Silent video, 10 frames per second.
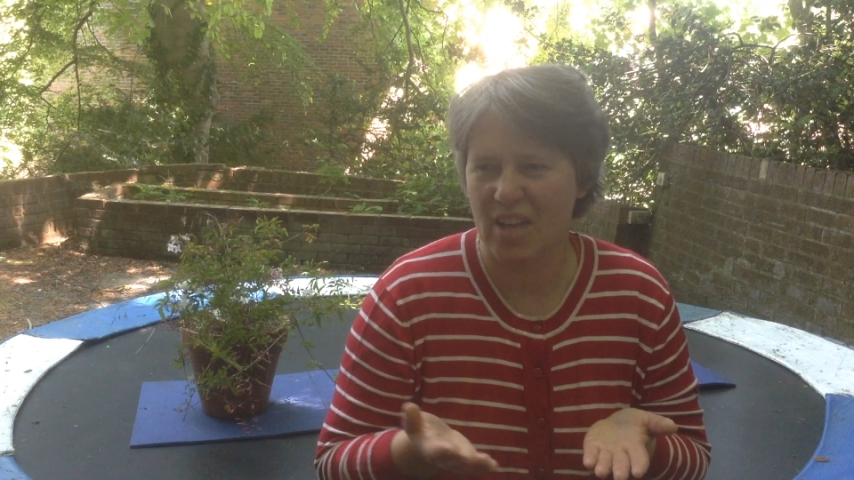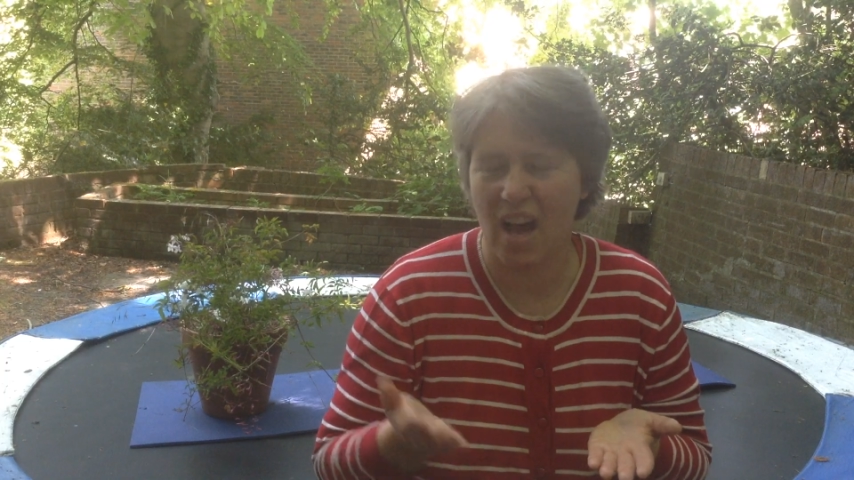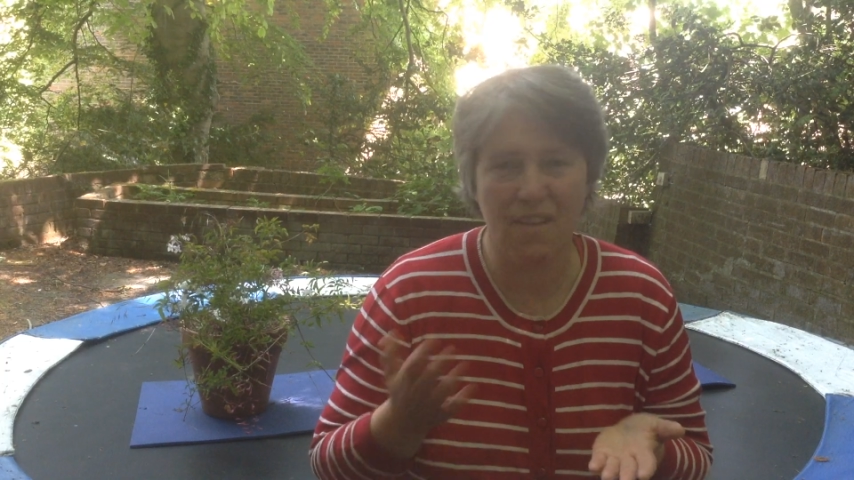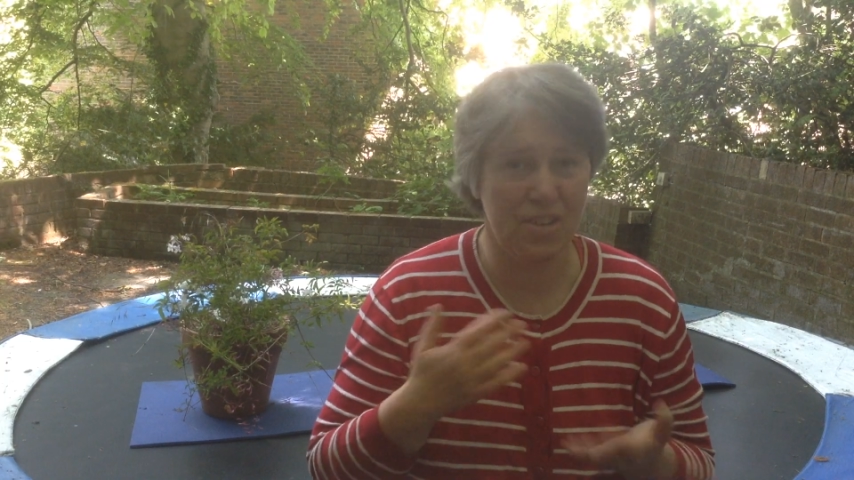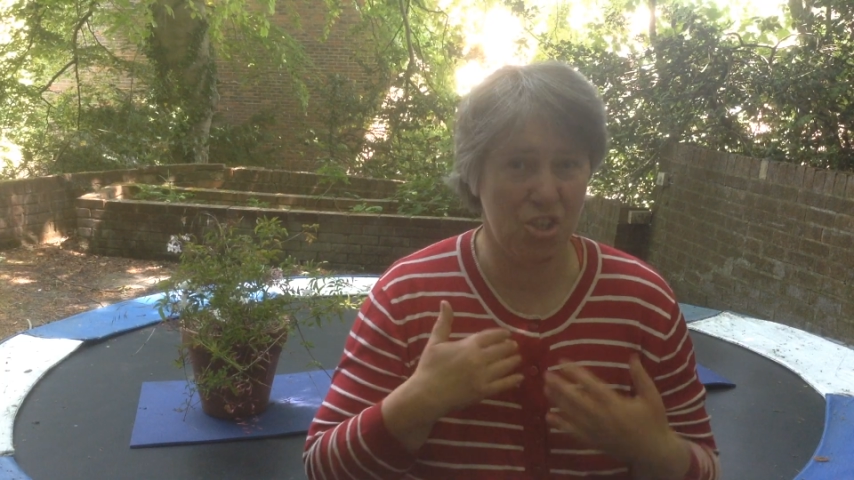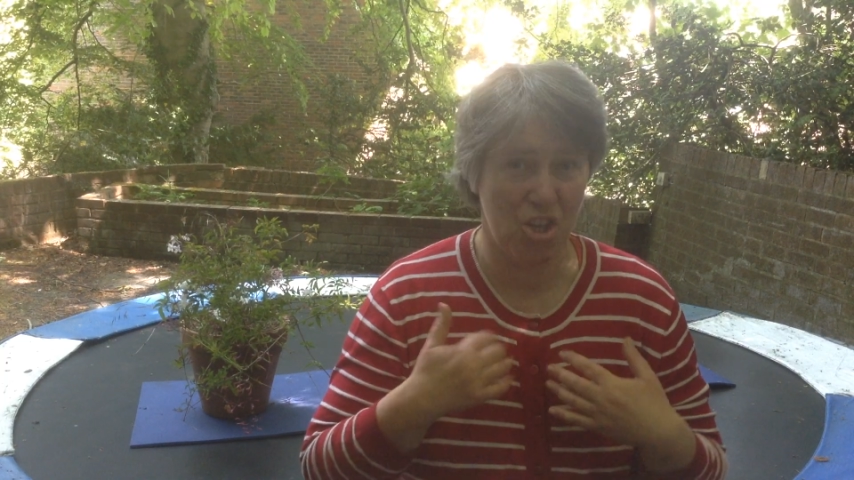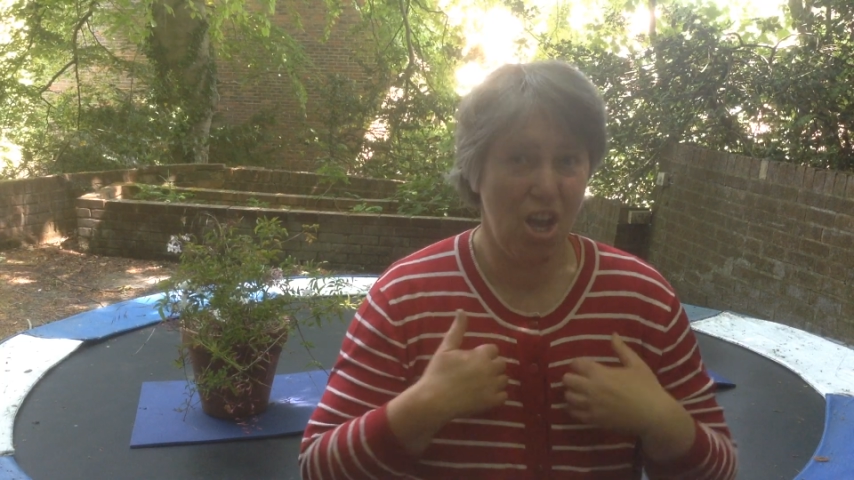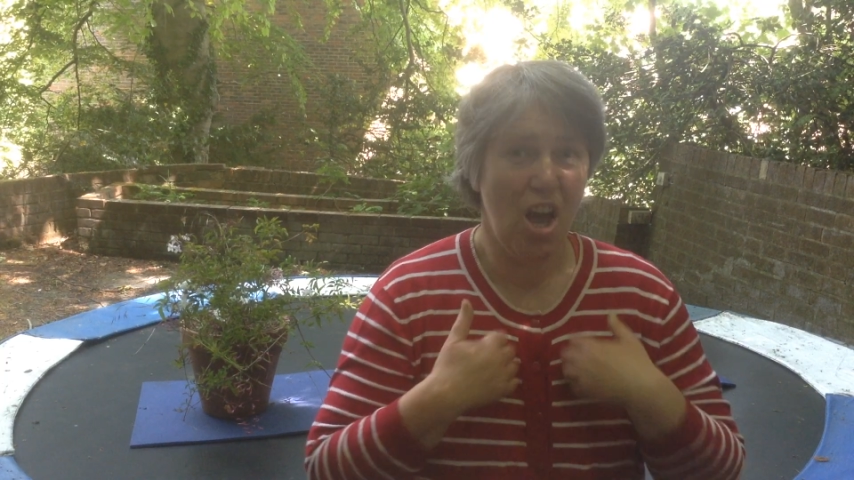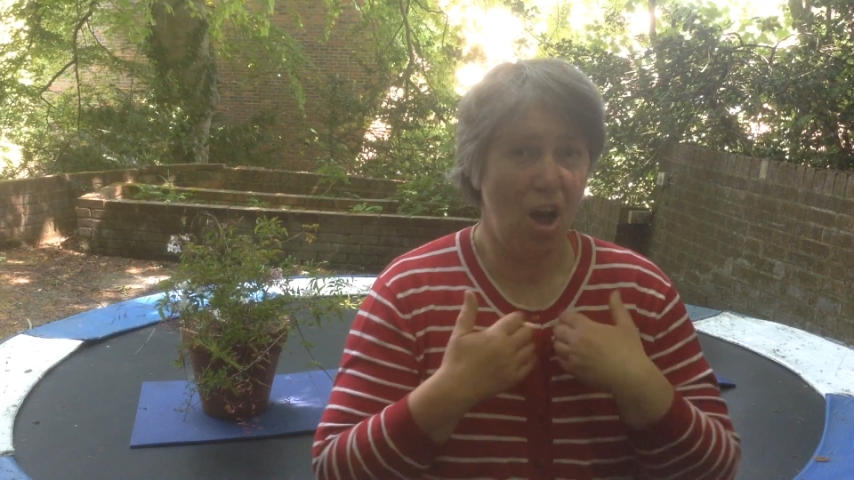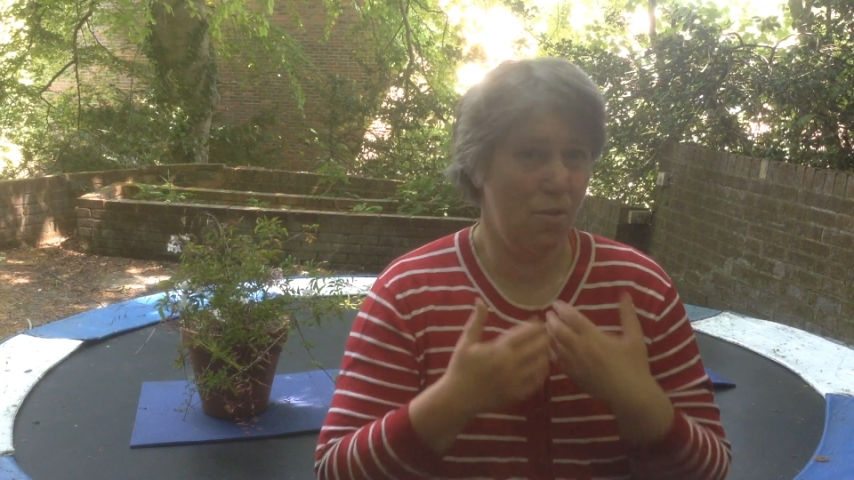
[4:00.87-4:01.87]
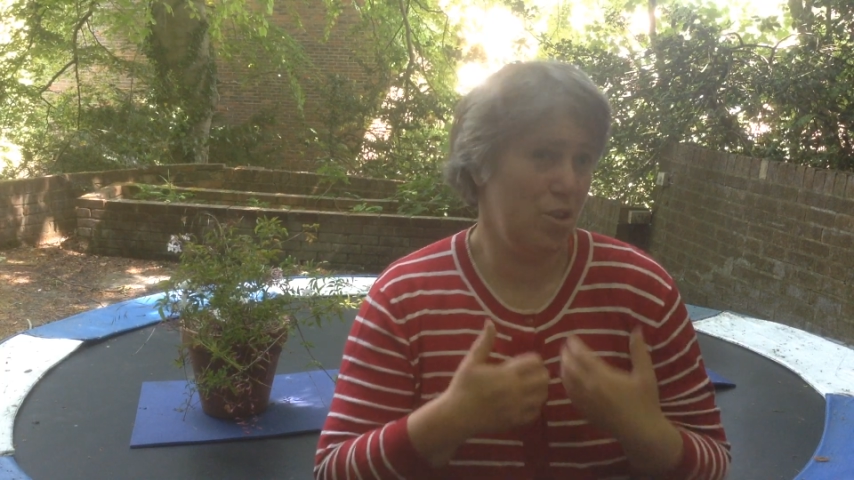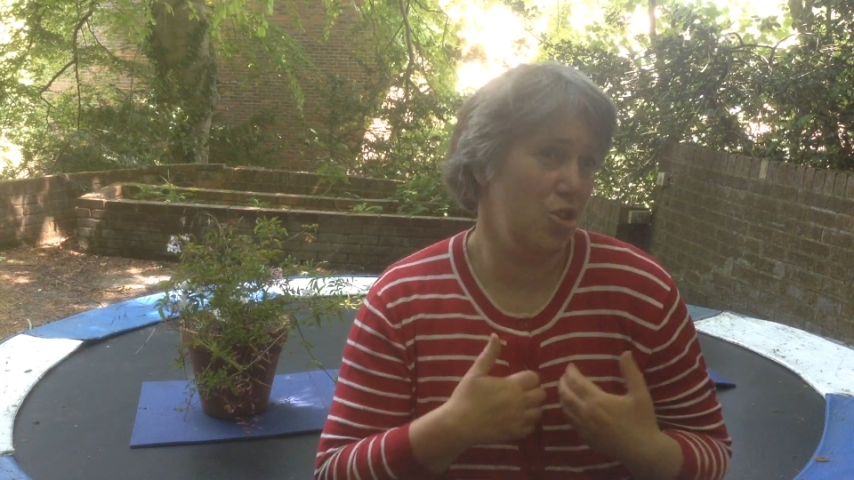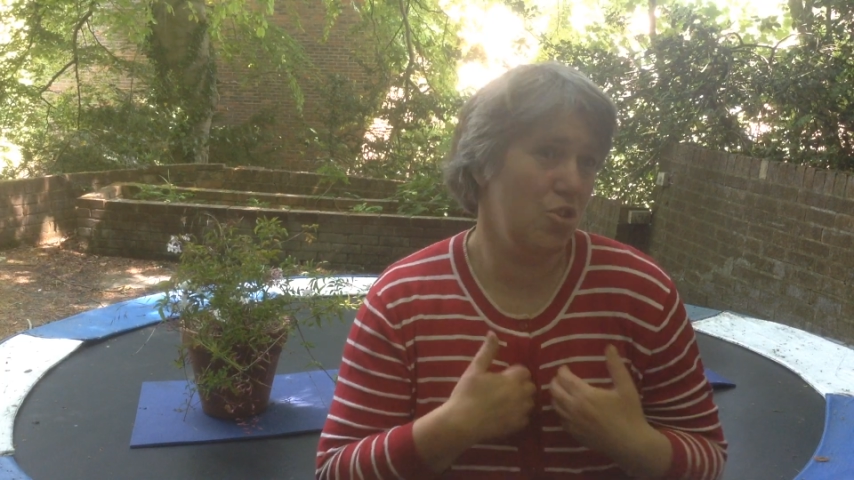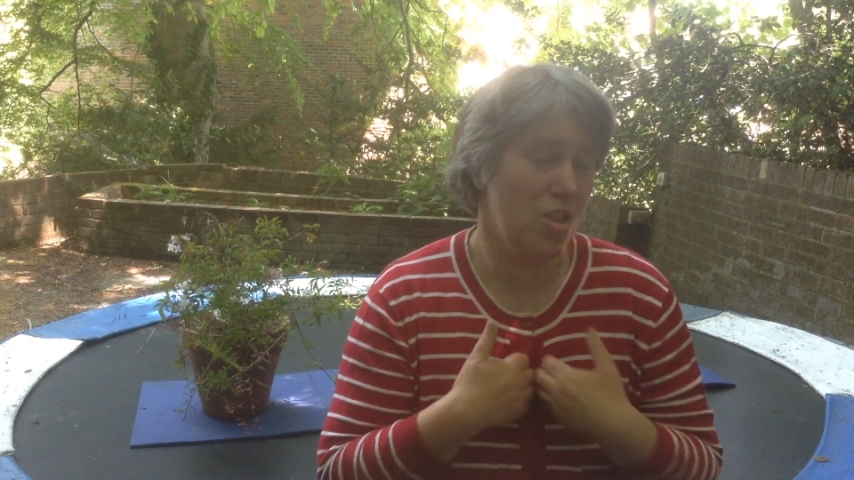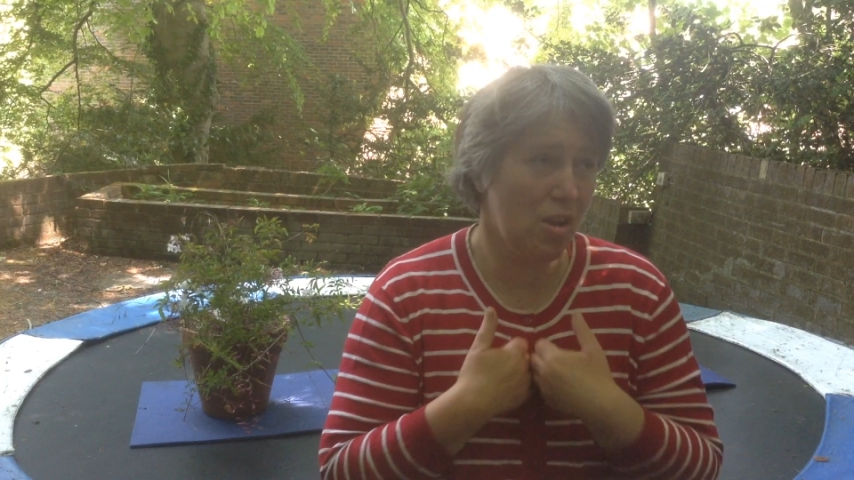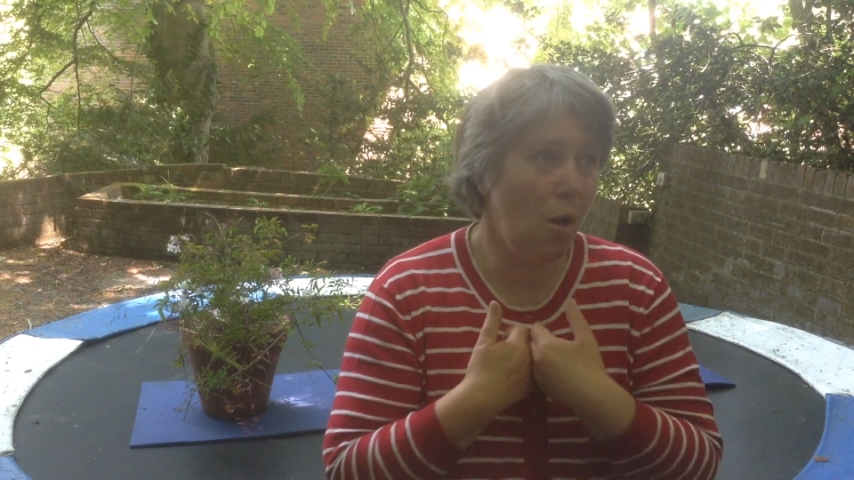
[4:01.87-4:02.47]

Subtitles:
I always used to think,